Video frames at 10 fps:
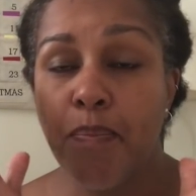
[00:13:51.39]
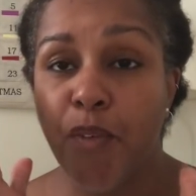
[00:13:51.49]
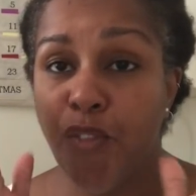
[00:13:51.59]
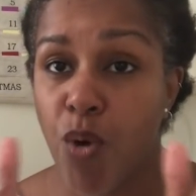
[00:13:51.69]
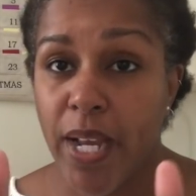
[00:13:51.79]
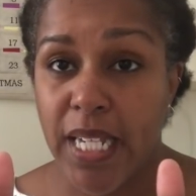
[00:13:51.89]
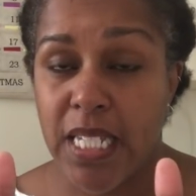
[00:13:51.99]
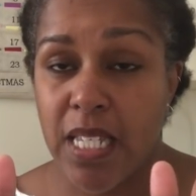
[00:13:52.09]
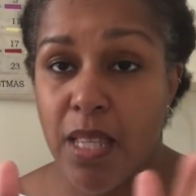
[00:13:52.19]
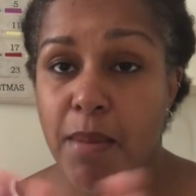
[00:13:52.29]
before I get to
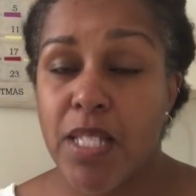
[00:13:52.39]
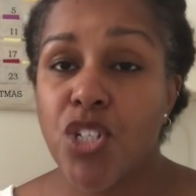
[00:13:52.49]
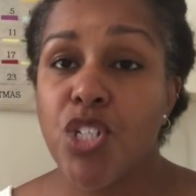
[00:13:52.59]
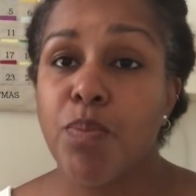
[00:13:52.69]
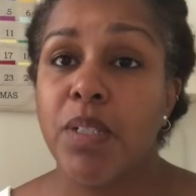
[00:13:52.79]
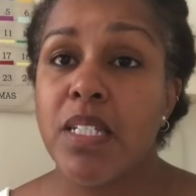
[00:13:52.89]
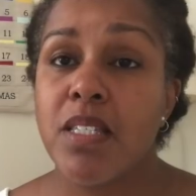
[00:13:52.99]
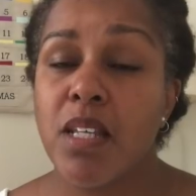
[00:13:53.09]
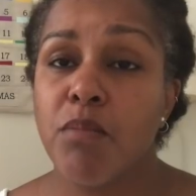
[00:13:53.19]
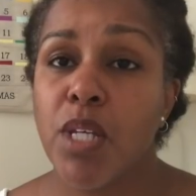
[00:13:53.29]
send the messages, please
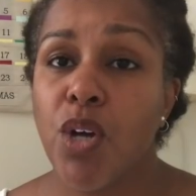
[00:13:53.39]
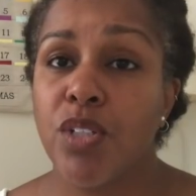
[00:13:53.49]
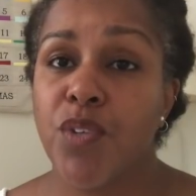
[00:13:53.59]
send me all